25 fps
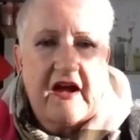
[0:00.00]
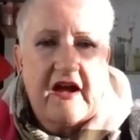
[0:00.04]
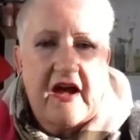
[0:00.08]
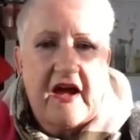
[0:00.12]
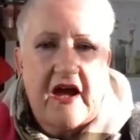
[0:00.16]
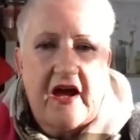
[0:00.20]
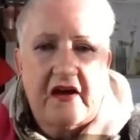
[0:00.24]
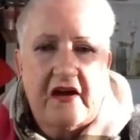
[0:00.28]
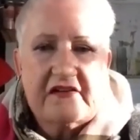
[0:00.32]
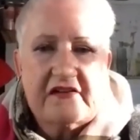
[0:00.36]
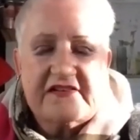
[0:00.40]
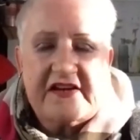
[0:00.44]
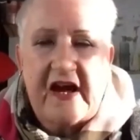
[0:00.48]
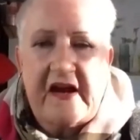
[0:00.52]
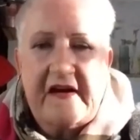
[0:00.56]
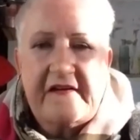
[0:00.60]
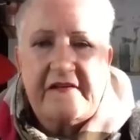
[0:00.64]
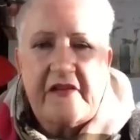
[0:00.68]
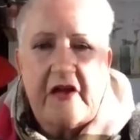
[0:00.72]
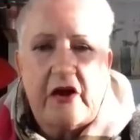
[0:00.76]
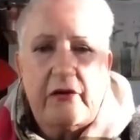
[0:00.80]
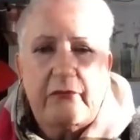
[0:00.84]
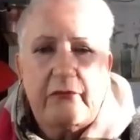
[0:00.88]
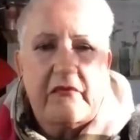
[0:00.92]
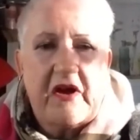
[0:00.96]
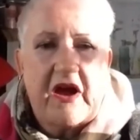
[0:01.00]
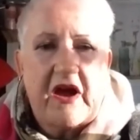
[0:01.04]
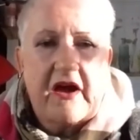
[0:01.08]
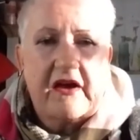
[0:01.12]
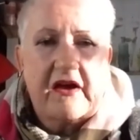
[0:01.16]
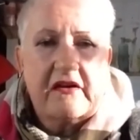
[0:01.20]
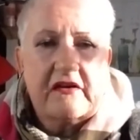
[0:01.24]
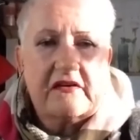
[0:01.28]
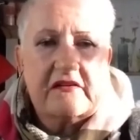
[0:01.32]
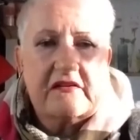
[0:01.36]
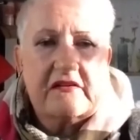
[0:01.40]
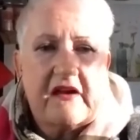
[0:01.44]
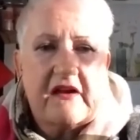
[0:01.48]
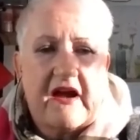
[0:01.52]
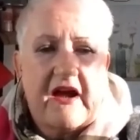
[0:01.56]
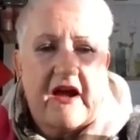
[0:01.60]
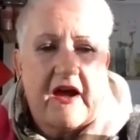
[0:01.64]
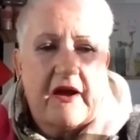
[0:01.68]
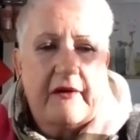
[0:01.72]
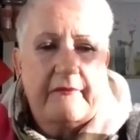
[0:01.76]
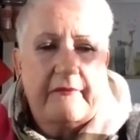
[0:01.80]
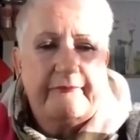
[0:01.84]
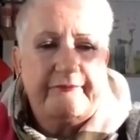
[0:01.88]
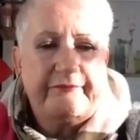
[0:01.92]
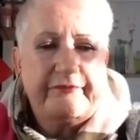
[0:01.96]
Uh, take them and
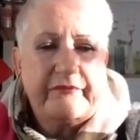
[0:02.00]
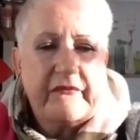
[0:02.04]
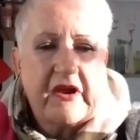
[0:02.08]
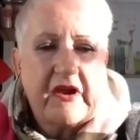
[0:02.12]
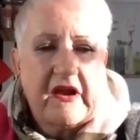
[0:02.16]
um,